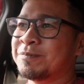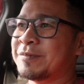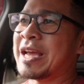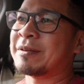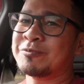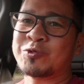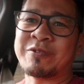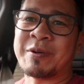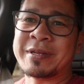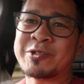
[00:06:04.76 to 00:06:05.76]
Yeah,
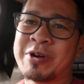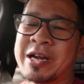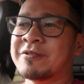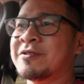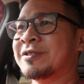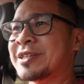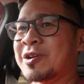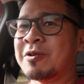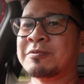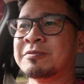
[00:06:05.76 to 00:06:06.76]
25-minute drive. Let's
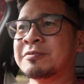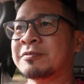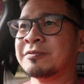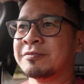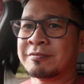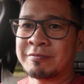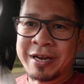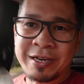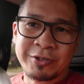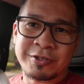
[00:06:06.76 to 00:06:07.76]
go. My
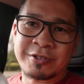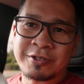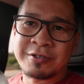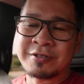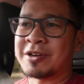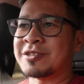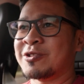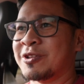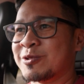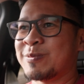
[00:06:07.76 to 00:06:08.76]
hair looks good. Nice.
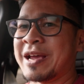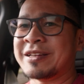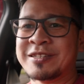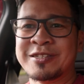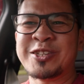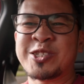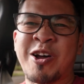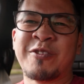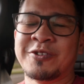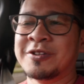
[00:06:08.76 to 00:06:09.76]
It looks bad. It looks
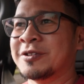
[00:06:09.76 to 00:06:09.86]
awful.